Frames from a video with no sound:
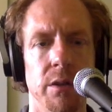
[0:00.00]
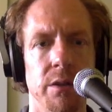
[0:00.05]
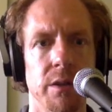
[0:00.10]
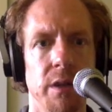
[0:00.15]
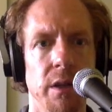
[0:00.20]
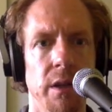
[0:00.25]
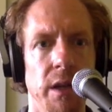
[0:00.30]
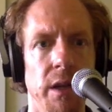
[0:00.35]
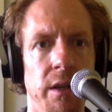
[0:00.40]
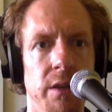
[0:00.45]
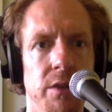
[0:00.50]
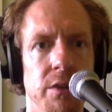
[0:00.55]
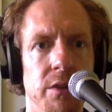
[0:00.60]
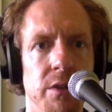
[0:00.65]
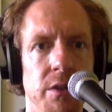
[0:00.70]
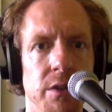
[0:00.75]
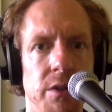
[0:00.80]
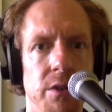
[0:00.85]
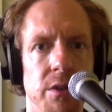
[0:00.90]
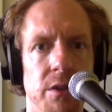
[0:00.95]
I'm going to
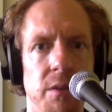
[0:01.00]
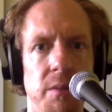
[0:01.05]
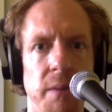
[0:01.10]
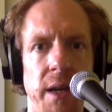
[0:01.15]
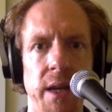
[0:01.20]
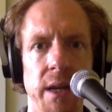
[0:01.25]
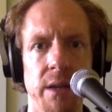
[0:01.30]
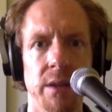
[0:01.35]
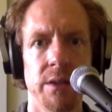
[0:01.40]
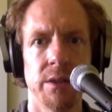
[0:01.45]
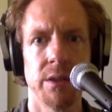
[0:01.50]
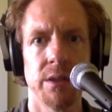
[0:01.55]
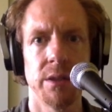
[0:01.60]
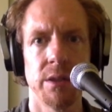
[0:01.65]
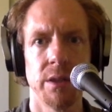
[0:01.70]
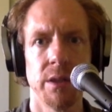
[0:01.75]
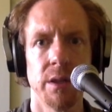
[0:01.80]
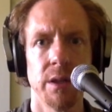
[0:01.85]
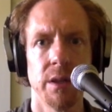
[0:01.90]
insert space,